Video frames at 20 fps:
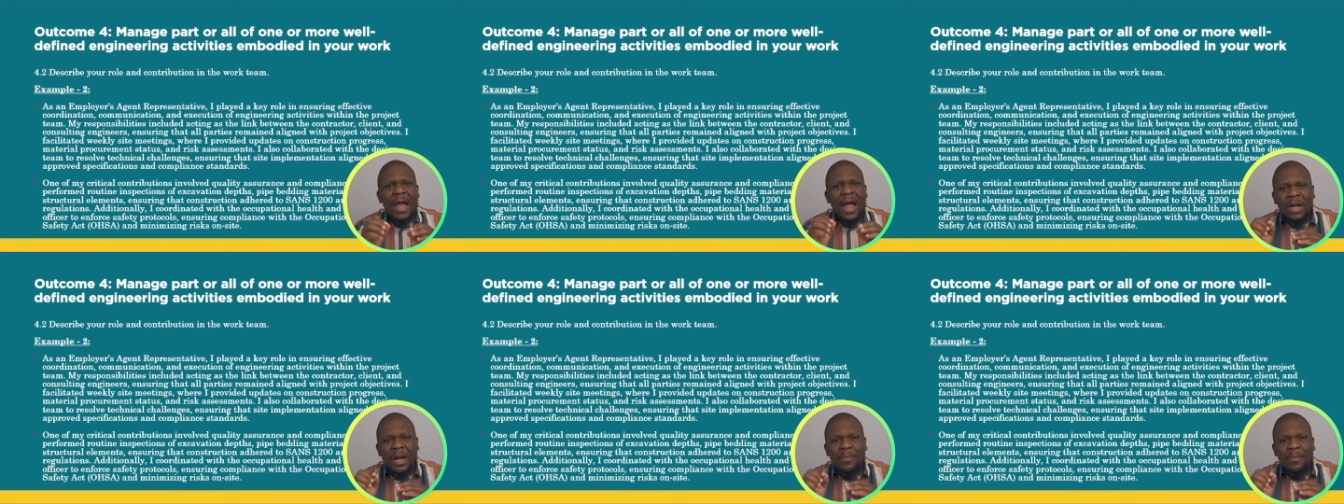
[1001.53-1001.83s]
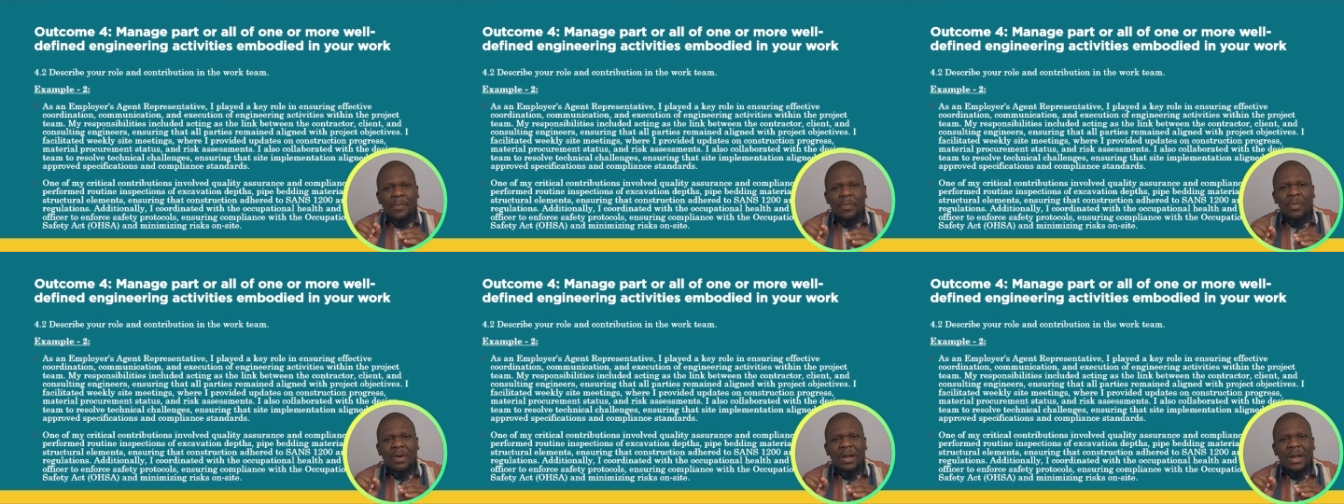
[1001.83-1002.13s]
I
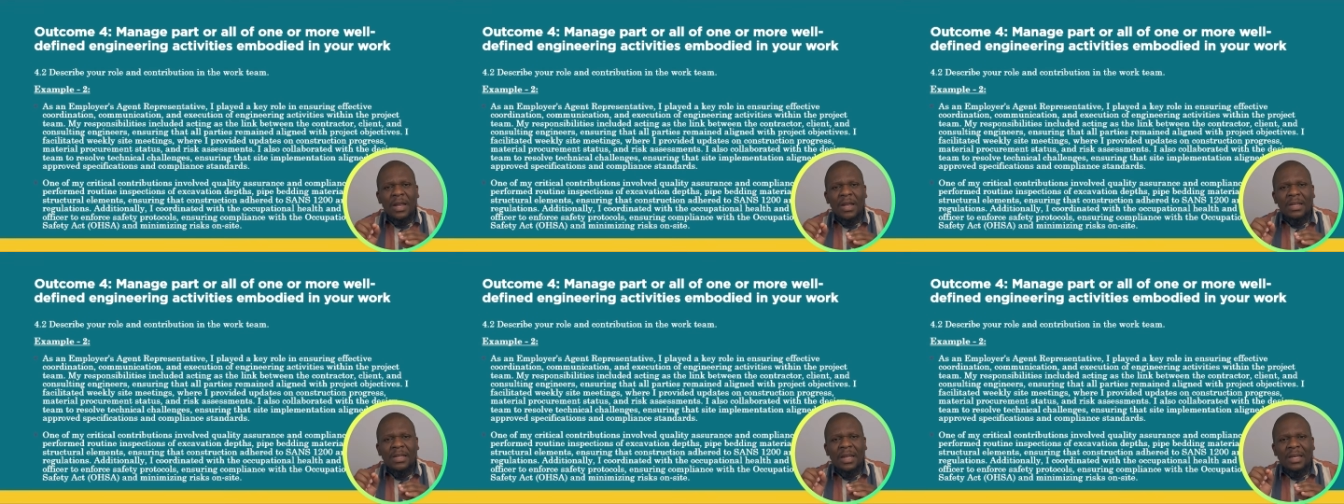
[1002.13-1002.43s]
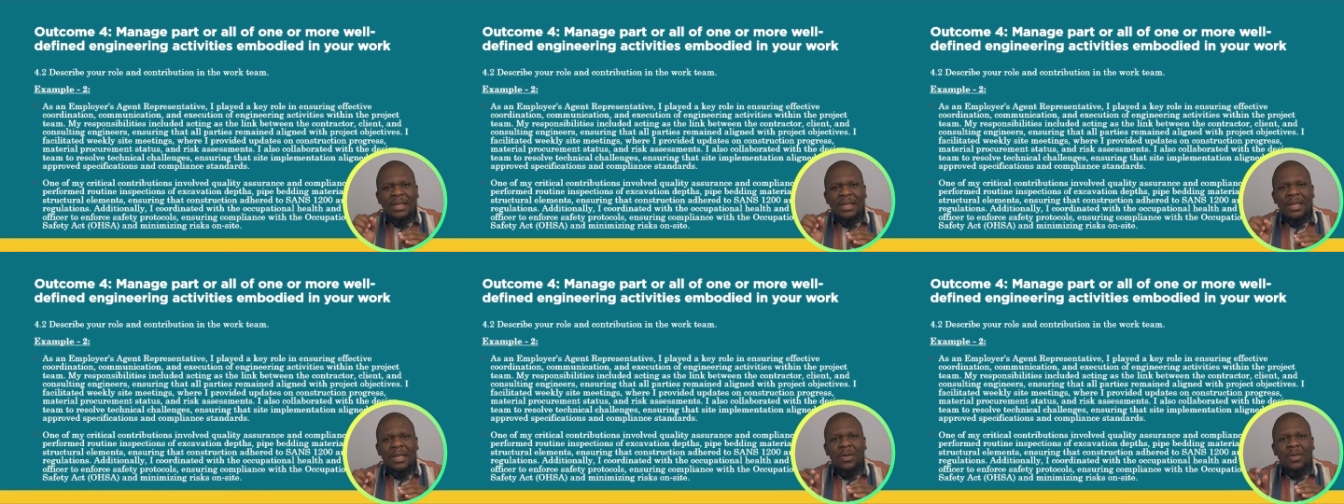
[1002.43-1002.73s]
played
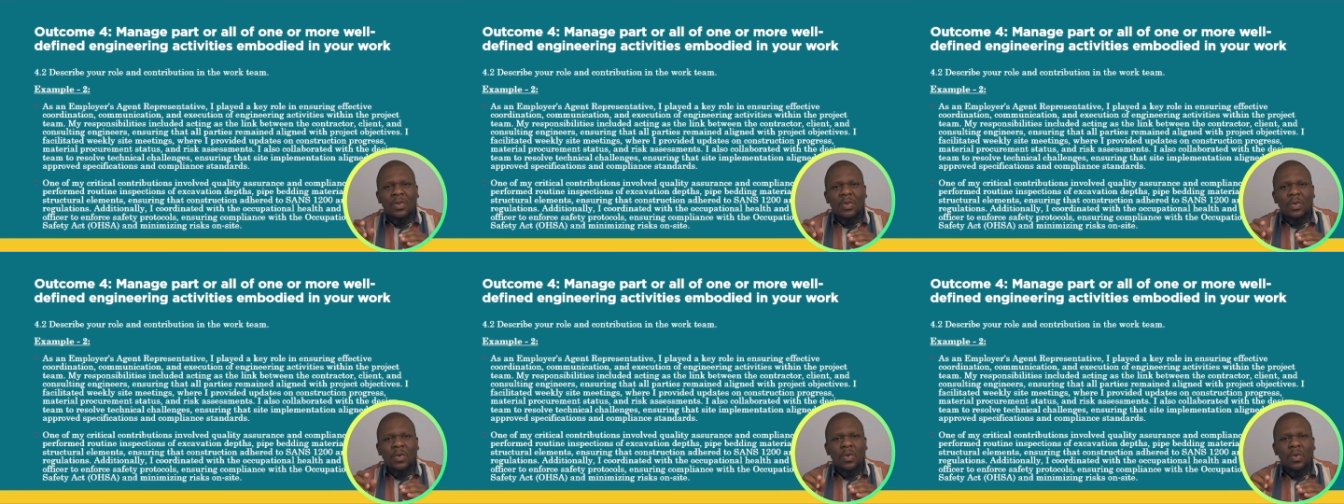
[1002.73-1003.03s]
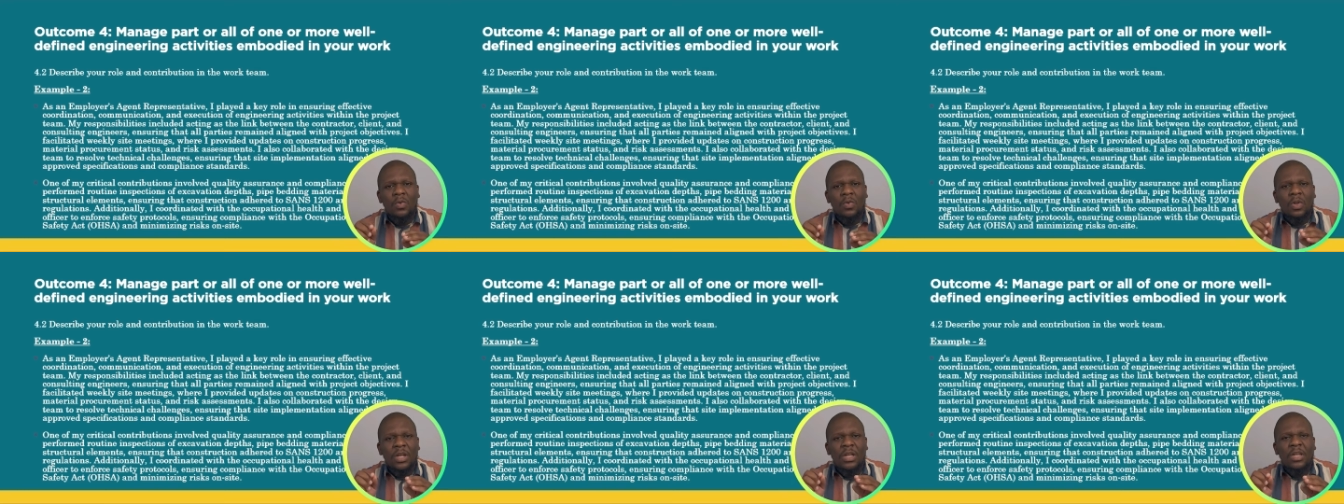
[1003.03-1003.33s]
a key
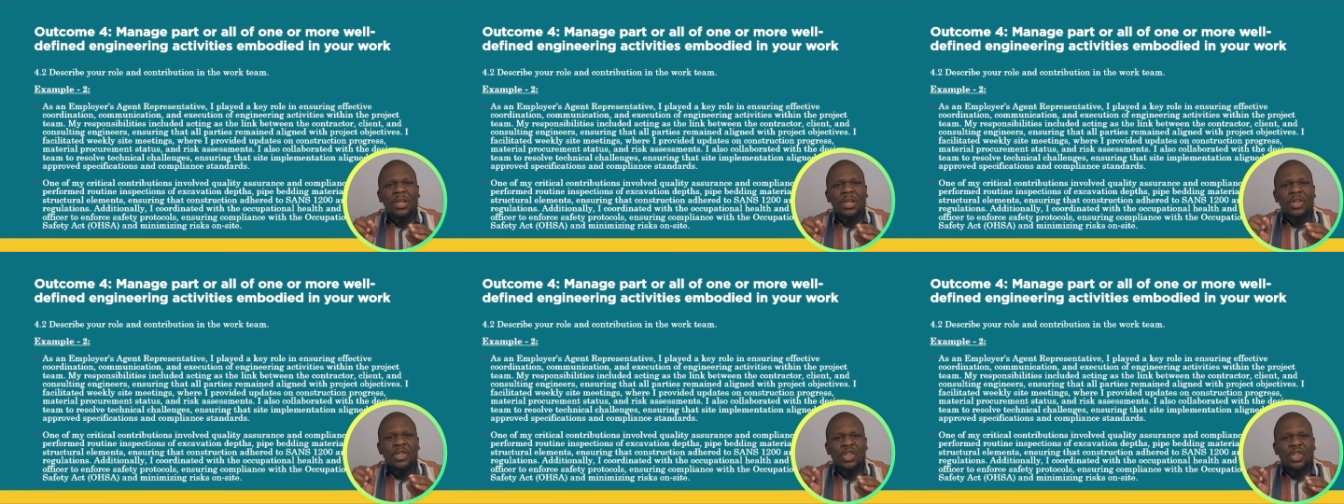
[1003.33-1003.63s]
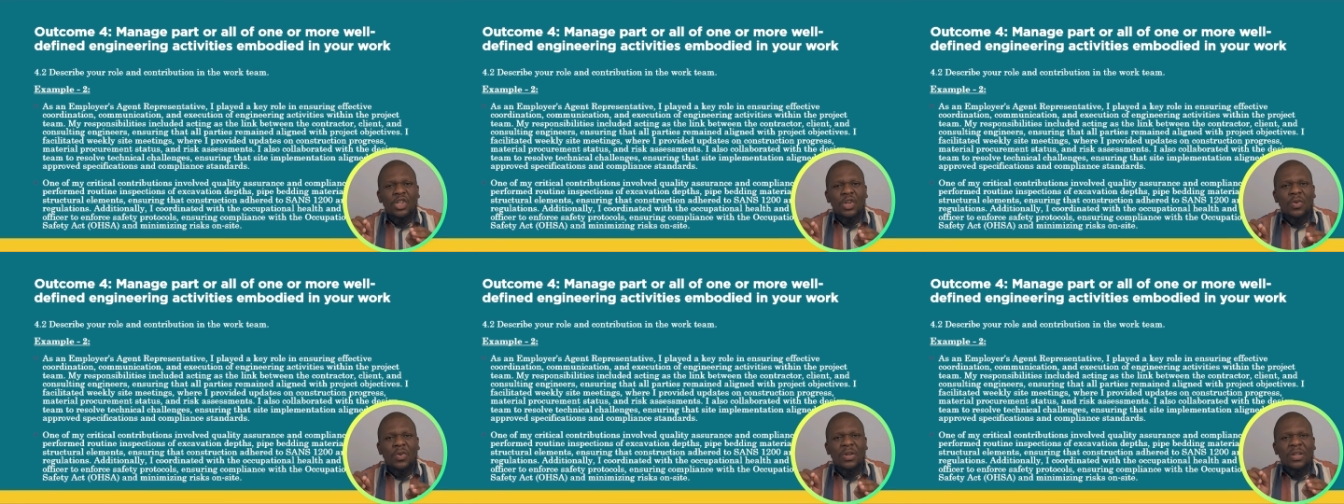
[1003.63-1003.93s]
role in
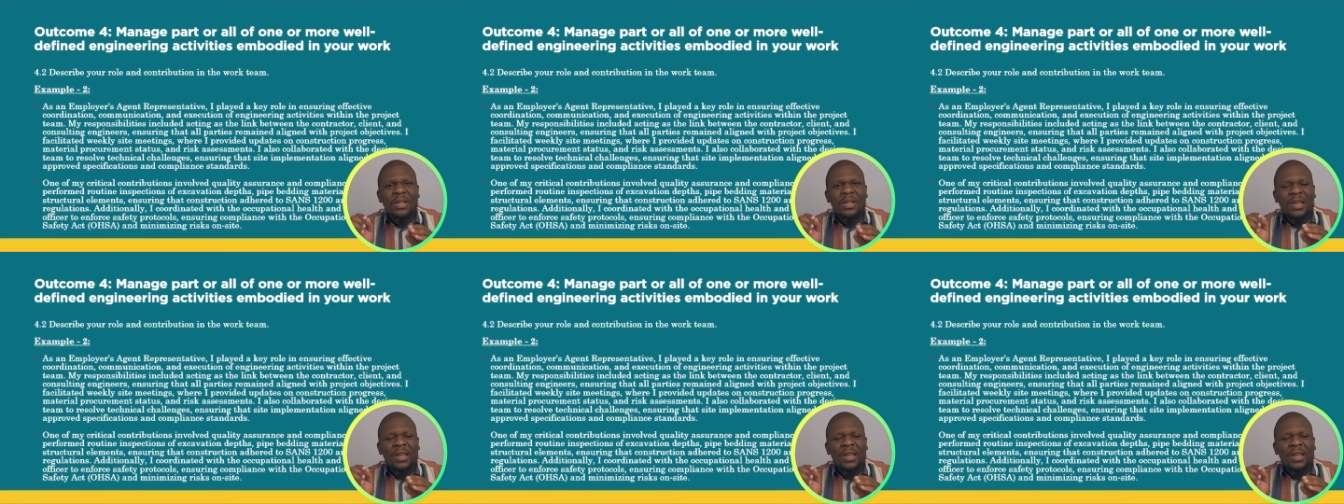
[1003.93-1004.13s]
ensuring